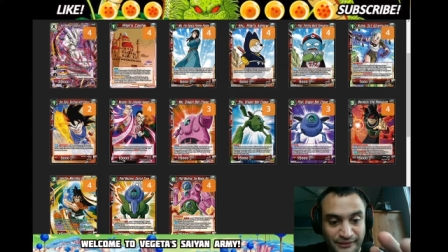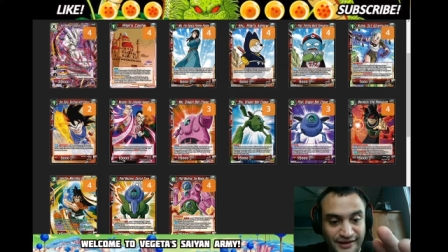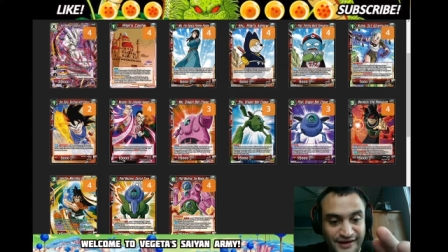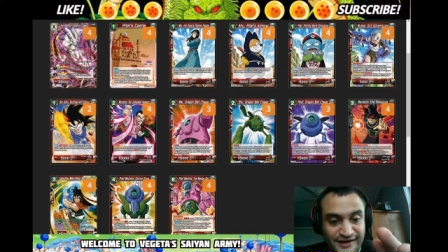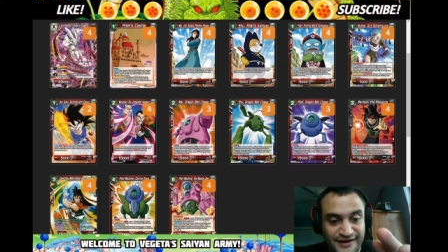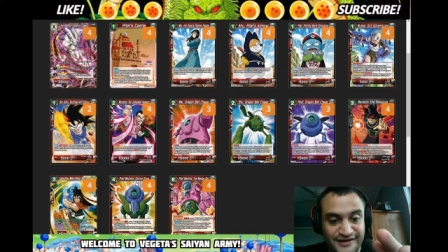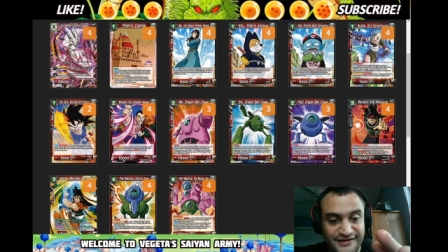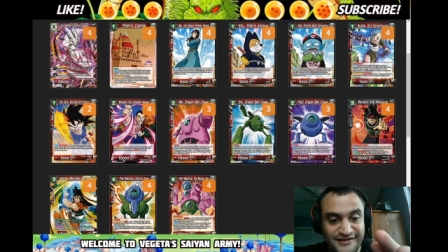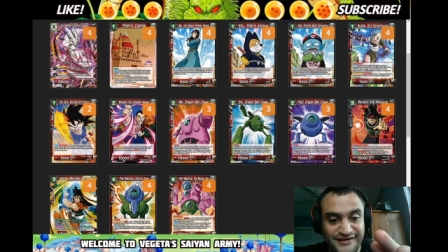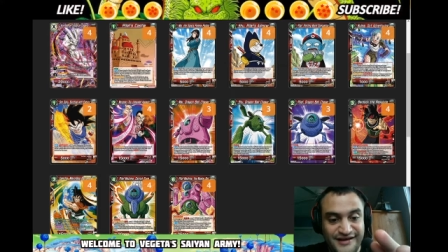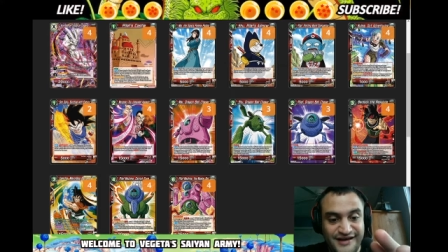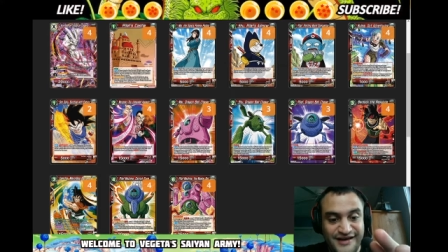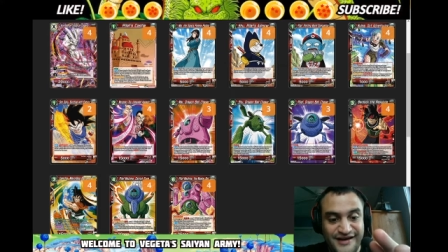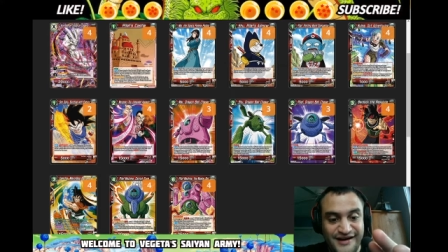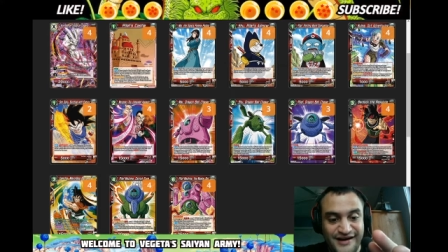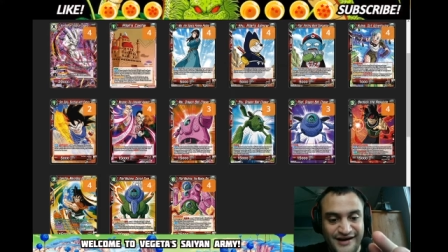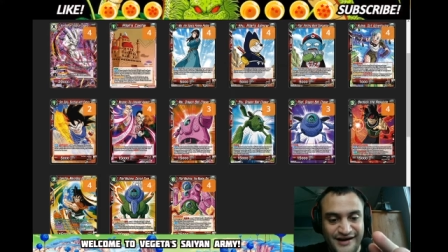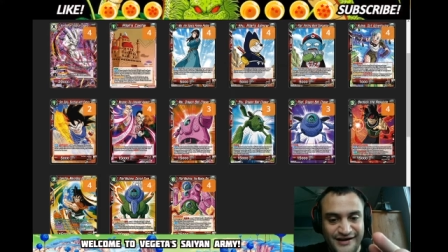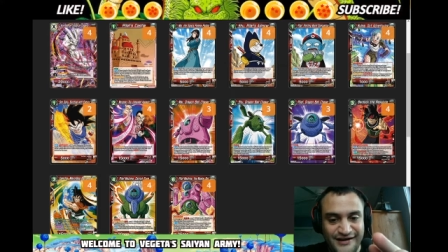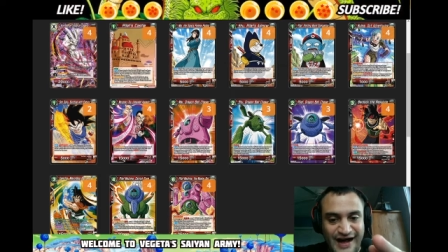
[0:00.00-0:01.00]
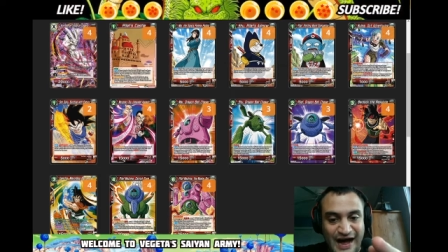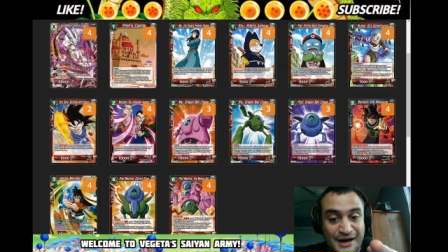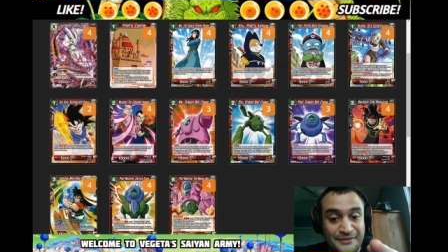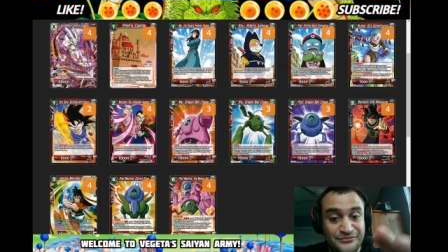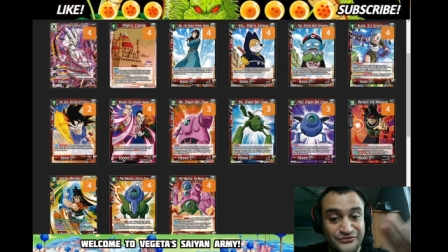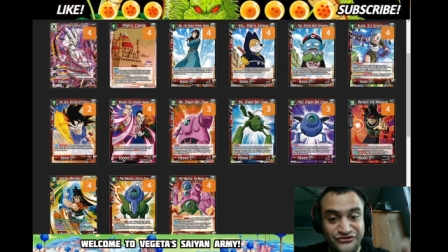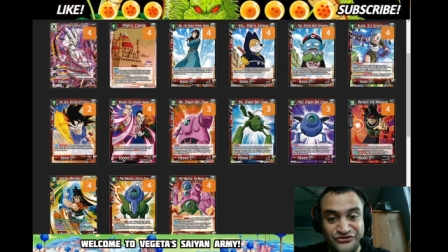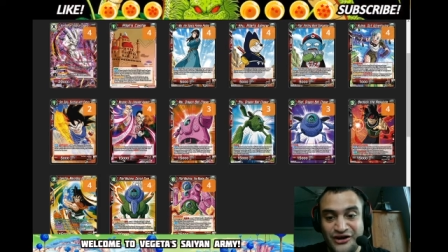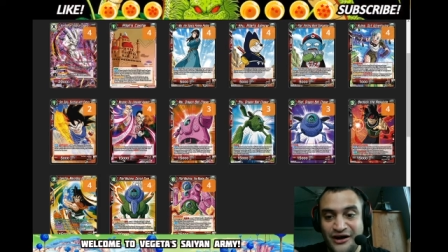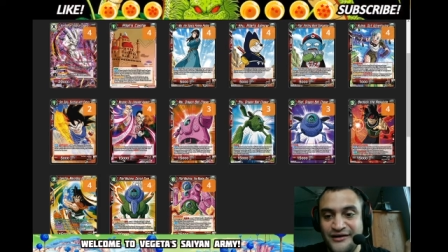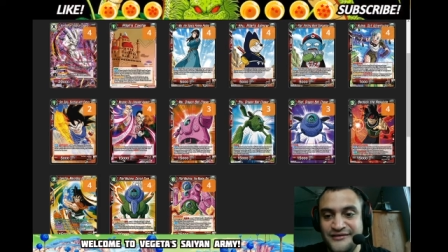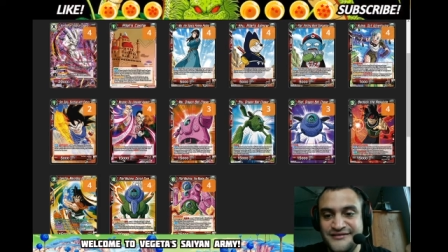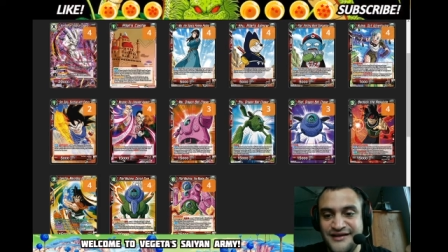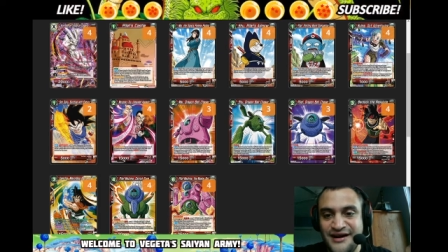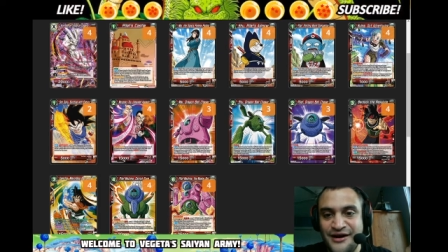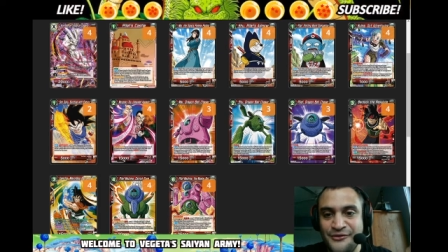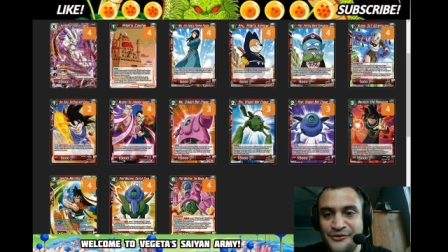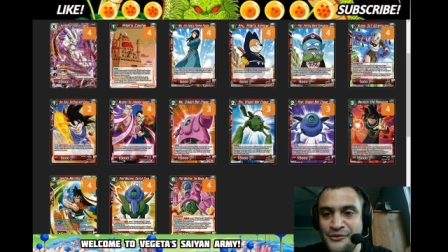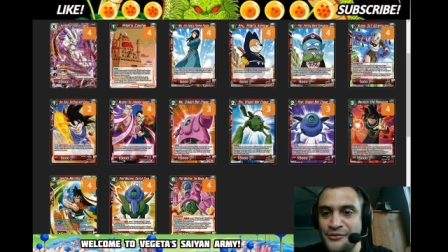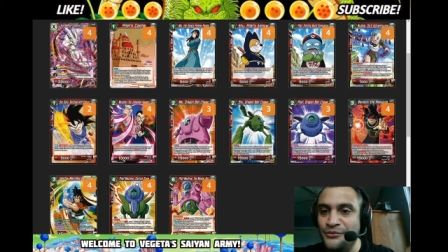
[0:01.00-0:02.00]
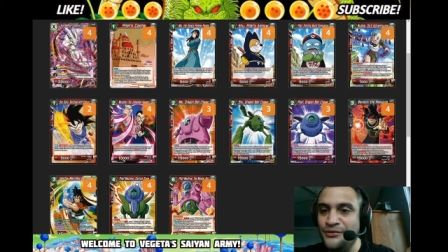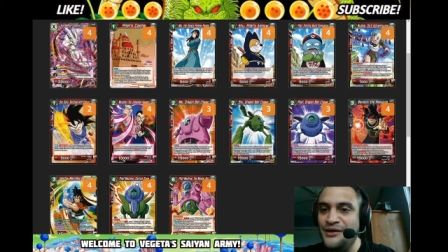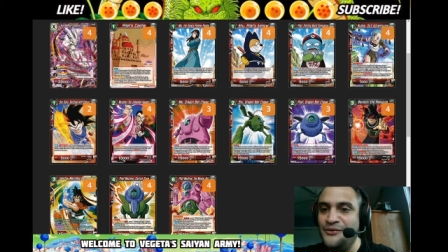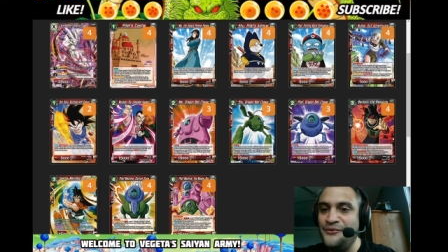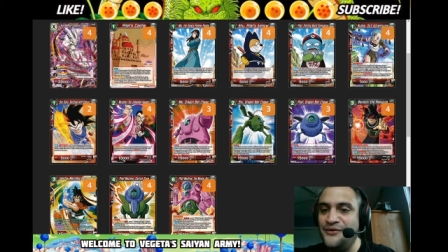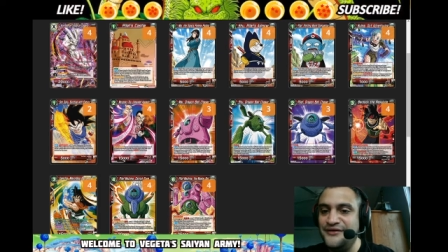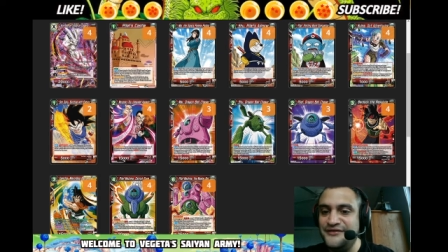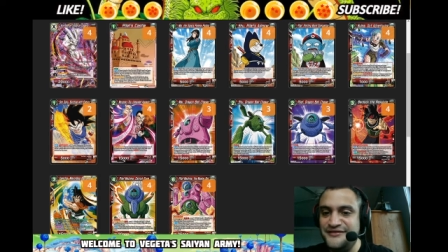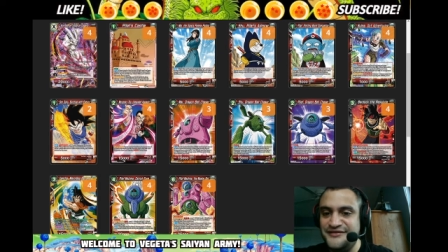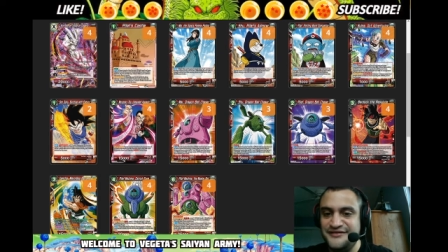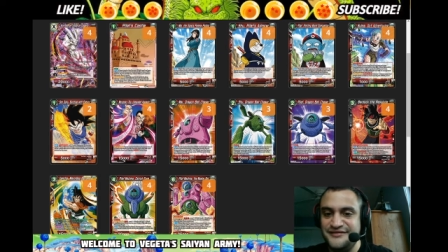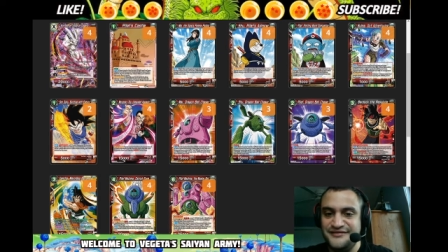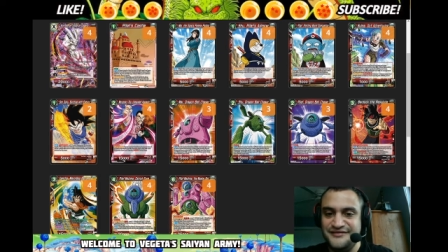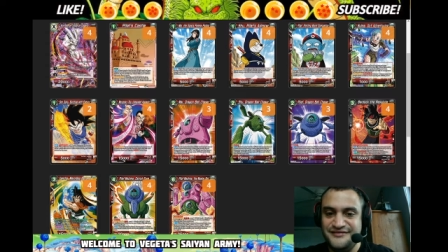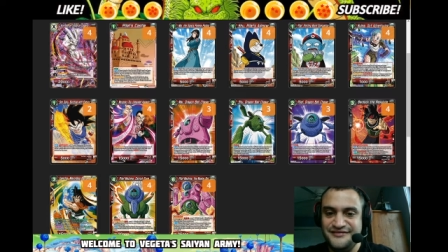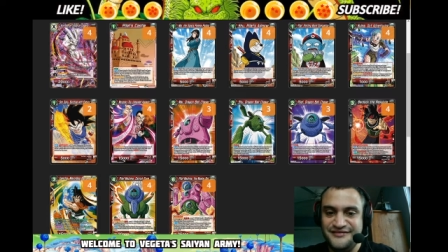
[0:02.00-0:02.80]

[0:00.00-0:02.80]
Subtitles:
play it. I'm shocked at how cool it was,